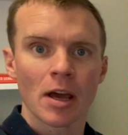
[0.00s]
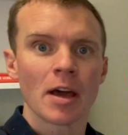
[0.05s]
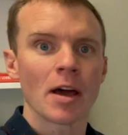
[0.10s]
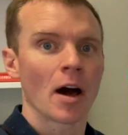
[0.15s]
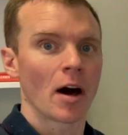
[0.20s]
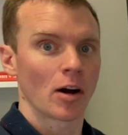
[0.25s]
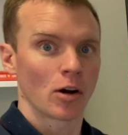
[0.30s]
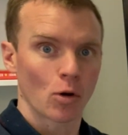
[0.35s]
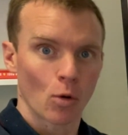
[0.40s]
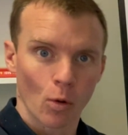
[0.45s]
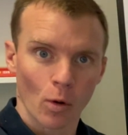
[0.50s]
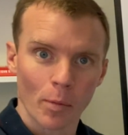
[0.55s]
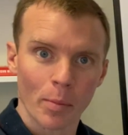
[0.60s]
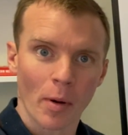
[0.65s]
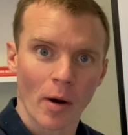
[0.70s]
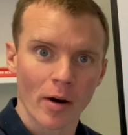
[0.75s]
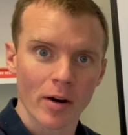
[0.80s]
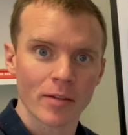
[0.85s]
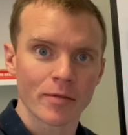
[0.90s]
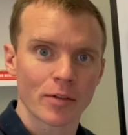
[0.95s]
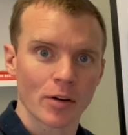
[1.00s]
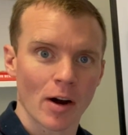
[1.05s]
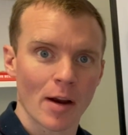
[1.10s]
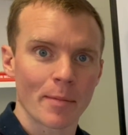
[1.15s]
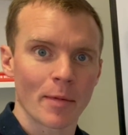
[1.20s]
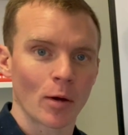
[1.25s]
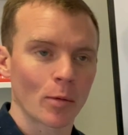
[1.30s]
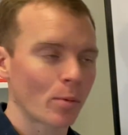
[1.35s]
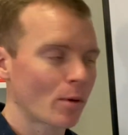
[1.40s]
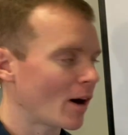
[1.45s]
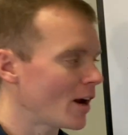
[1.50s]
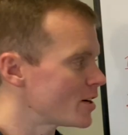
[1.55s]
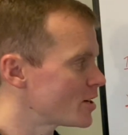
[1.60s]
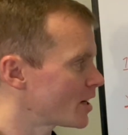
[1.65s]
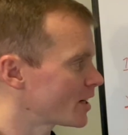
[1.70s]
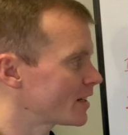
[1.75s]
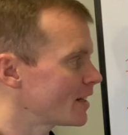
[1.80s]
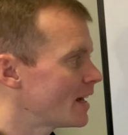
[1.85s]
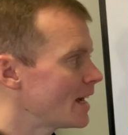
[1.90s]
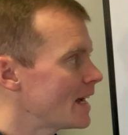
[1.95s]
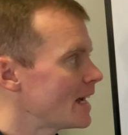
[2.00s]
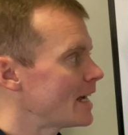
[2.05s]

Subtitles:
a core part of your ML project,